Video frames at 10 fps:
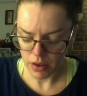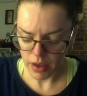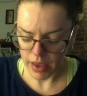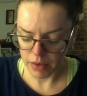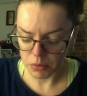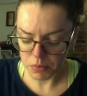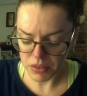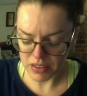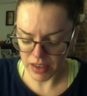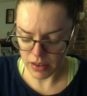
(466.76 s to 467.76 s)
It would be
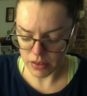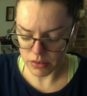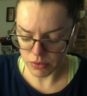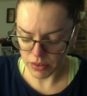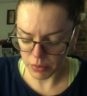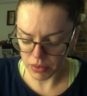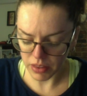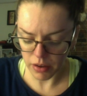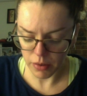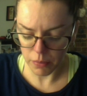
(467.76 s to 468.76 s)
days, for they would let
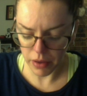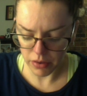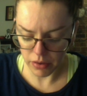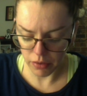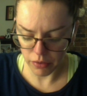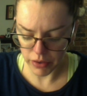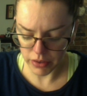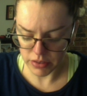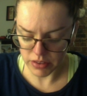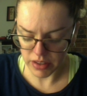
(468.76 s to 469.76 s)
her mother know
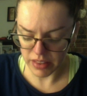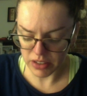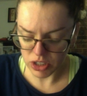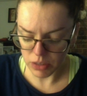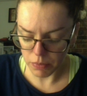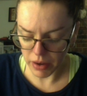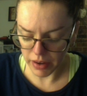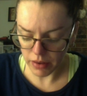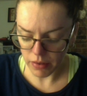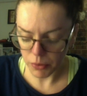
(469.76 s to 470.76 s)
first, and then she
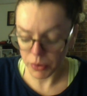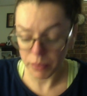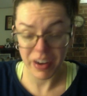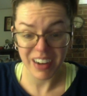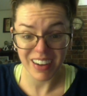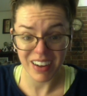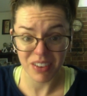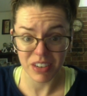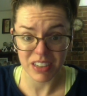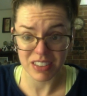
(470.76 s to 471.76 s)
might or might not
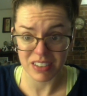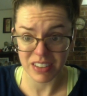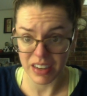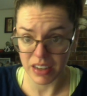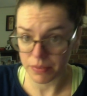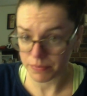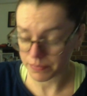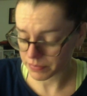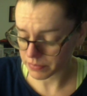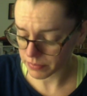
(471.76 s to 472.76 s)
write to Liddy.
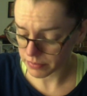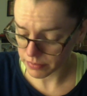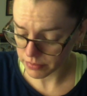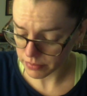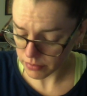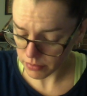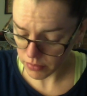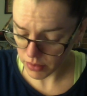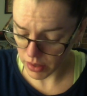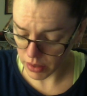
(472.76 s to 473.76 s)

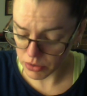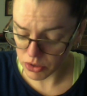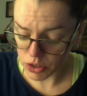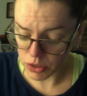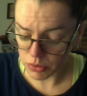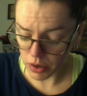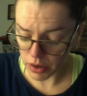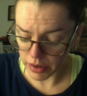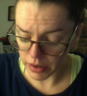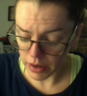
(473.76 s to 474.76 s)
It was too
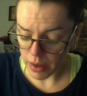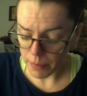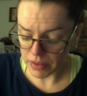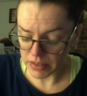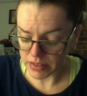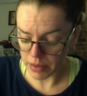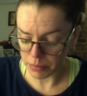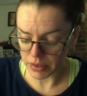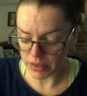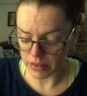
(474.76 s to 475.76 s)
hard being
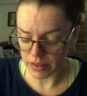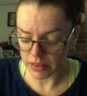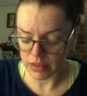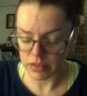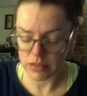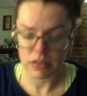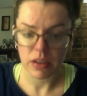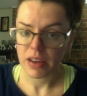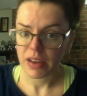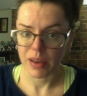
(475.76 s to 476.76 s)
separated like this.
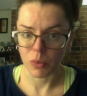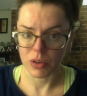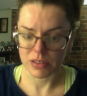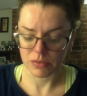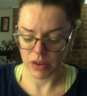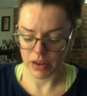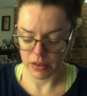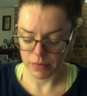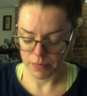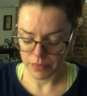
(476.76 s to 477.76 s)
It wasn't
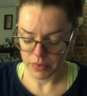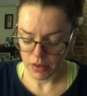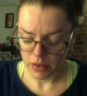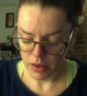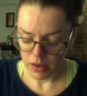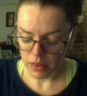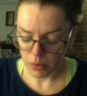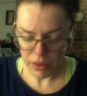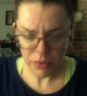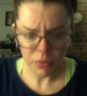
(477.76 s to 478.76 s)
right. "The
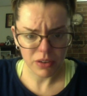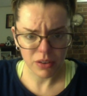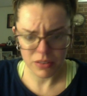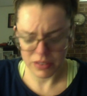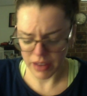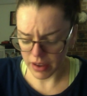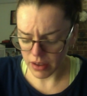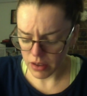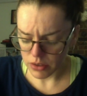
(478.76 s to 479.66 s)
weather will hold, eh?"